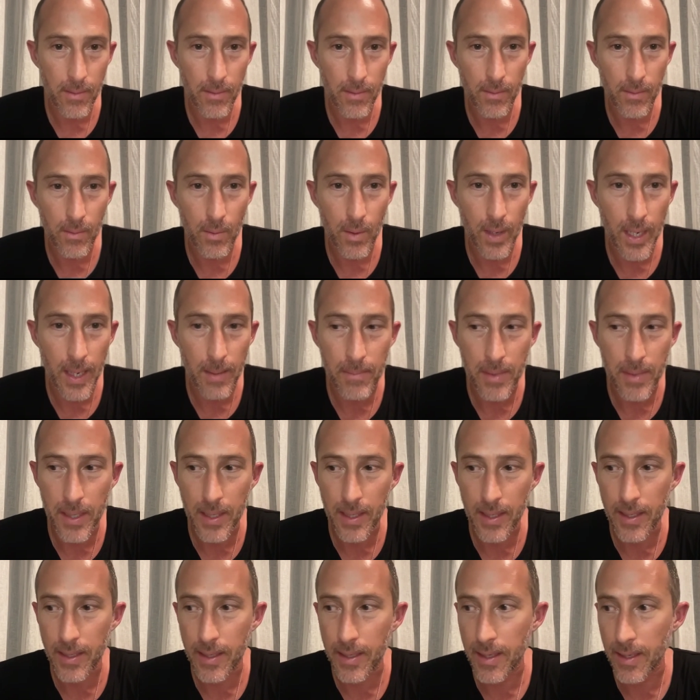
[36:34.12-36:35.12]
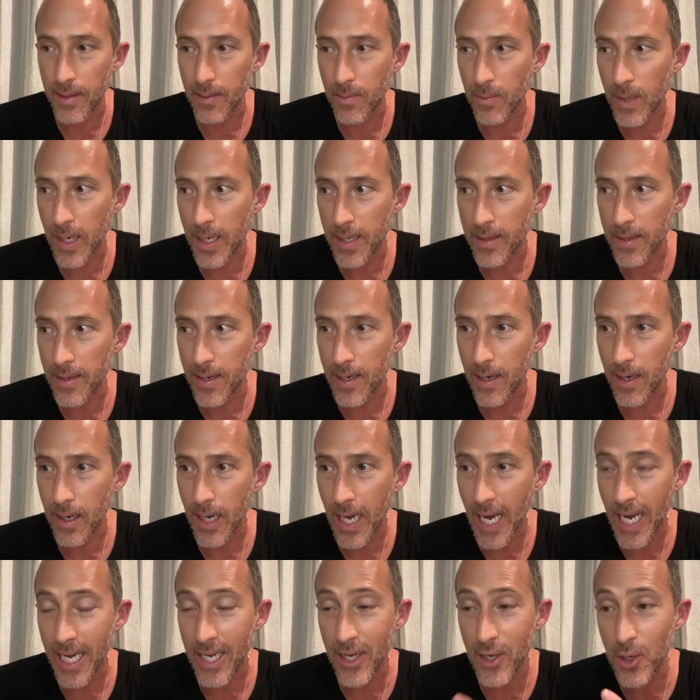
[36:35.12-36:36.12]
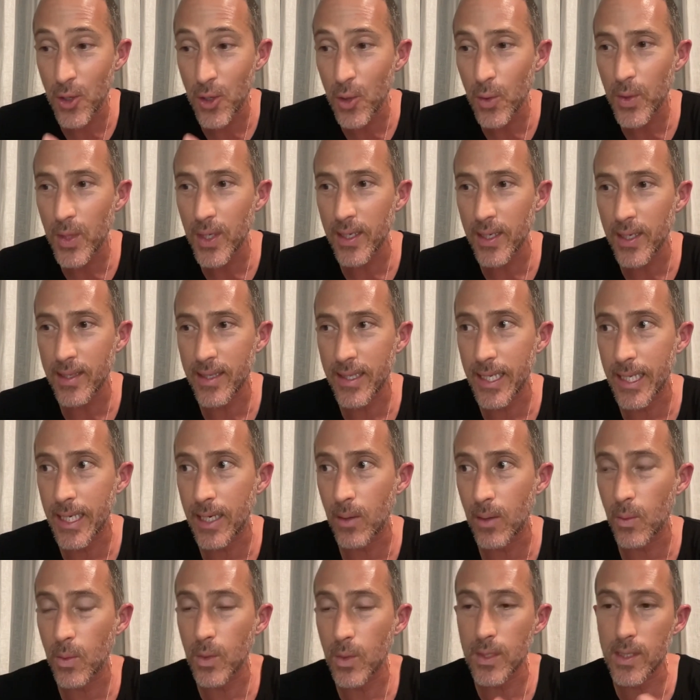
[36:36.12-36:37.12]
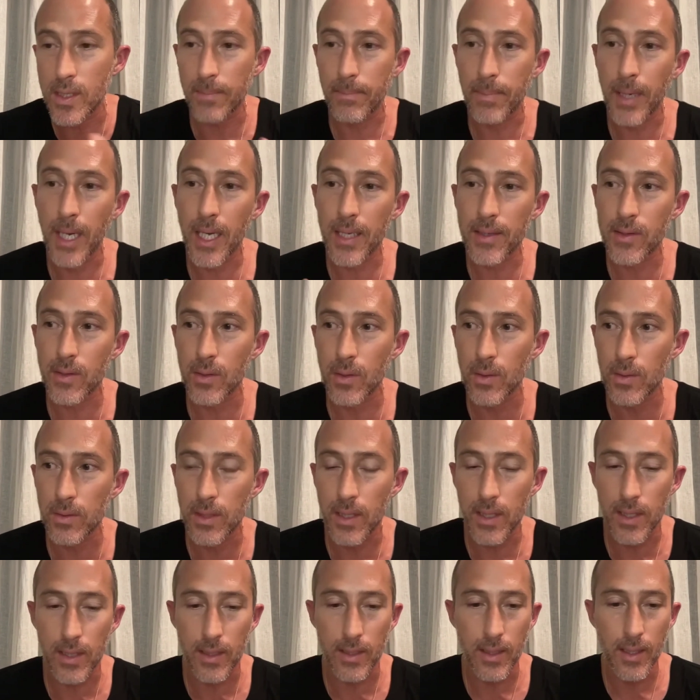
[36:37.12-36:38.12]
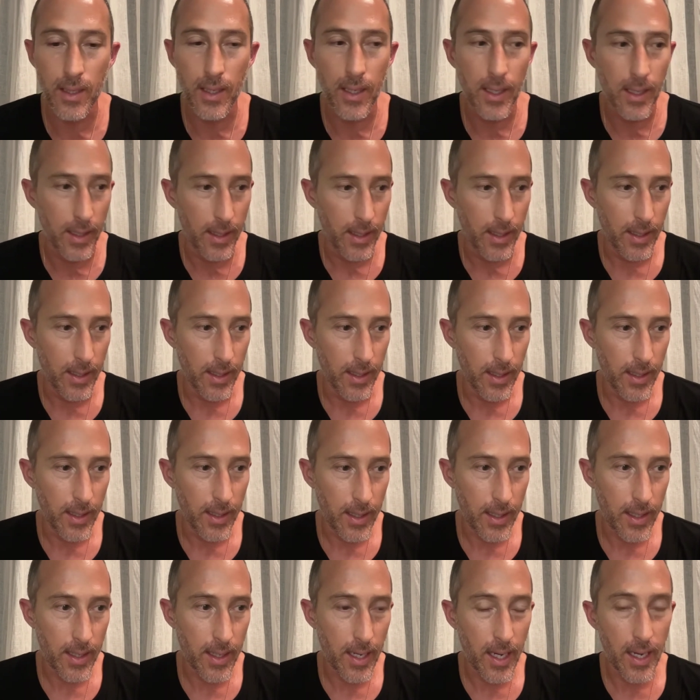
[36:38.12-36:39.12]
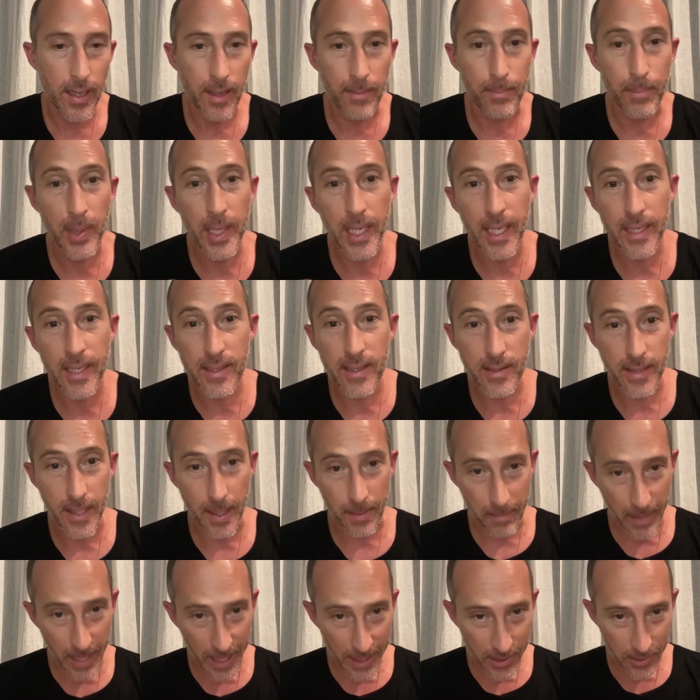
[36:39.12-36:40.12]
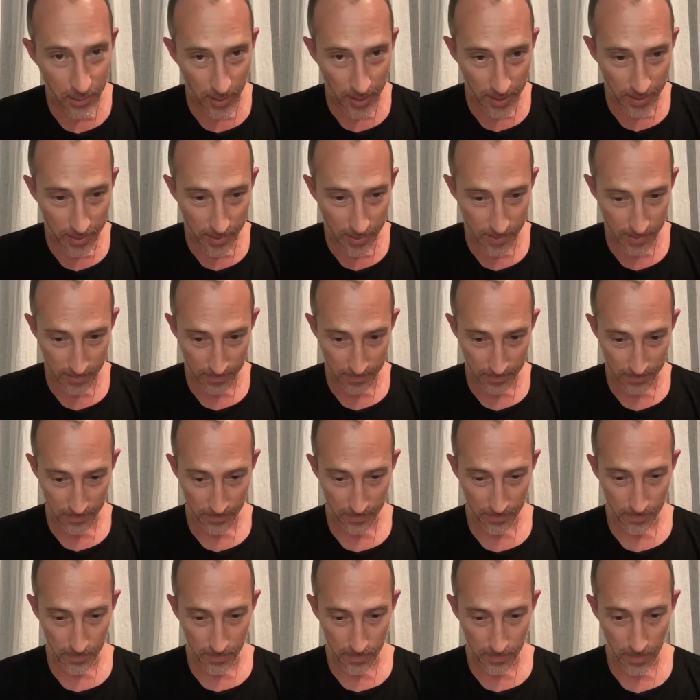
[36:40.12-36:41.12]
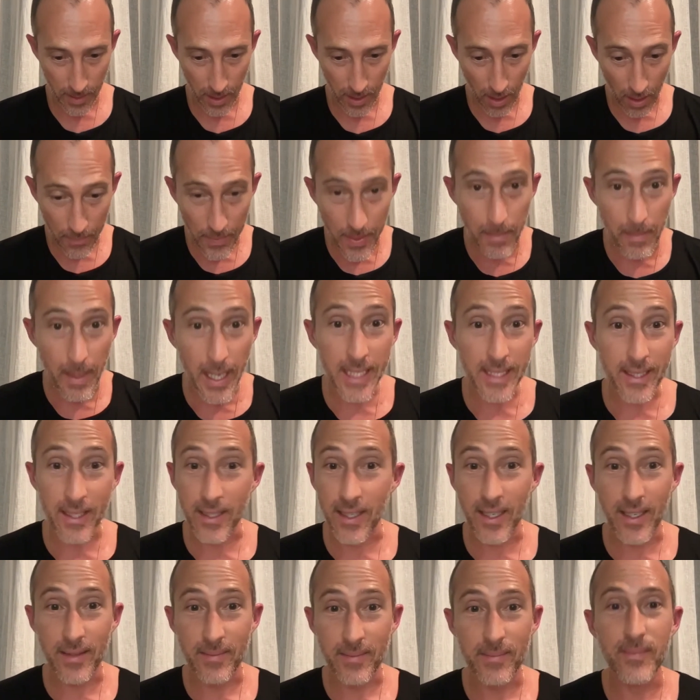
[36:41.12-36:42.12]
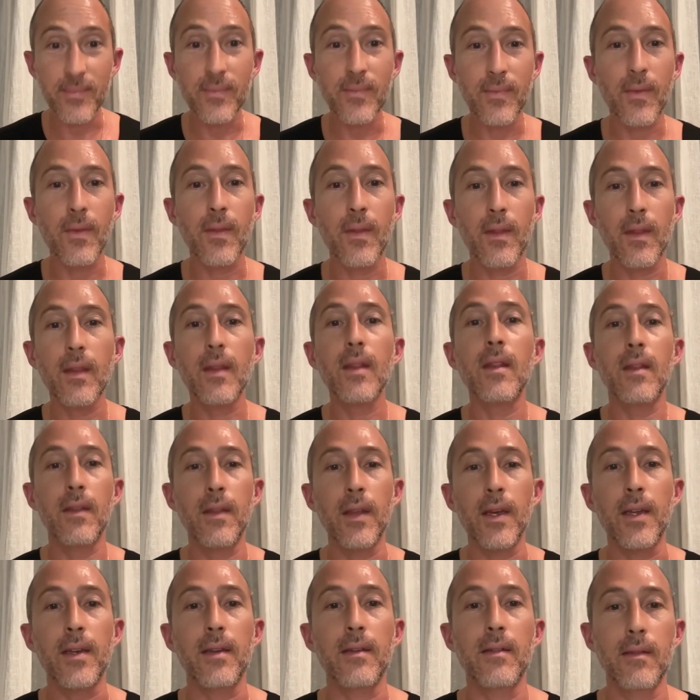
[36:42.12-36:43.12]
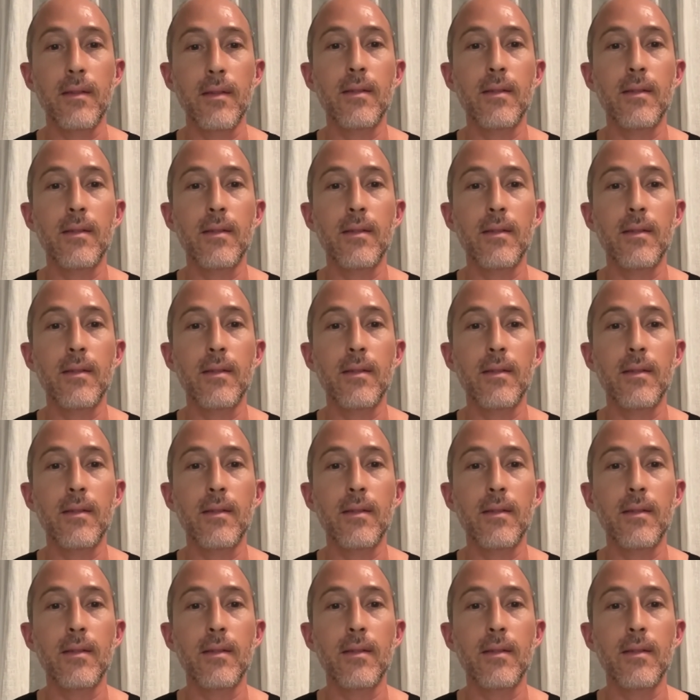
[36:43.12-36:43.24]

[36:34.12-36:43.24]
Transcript: way, but in a way that I knew that there was a puzzle, that a pre-existing matrix of the mandala that